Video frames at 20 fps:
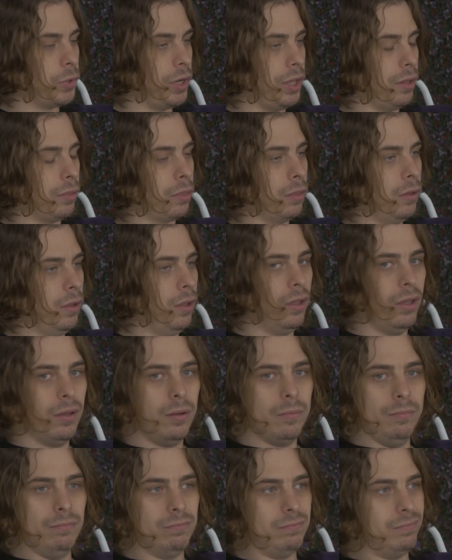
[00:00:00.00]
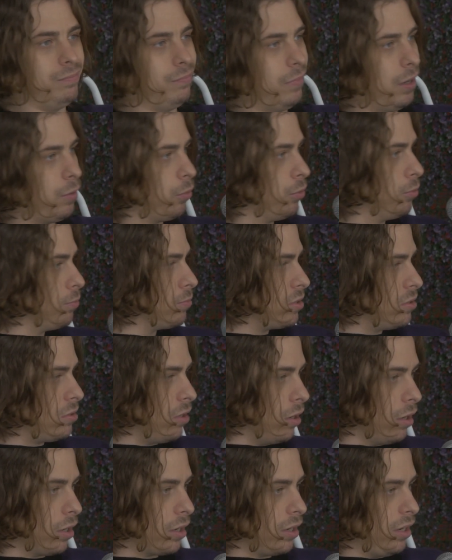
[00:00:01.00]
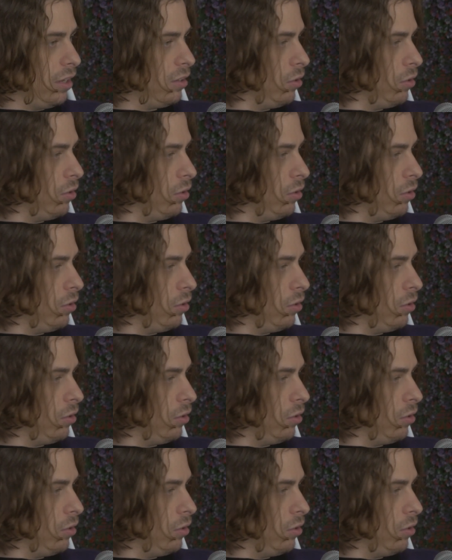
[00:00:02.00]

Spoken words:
with my room's dark and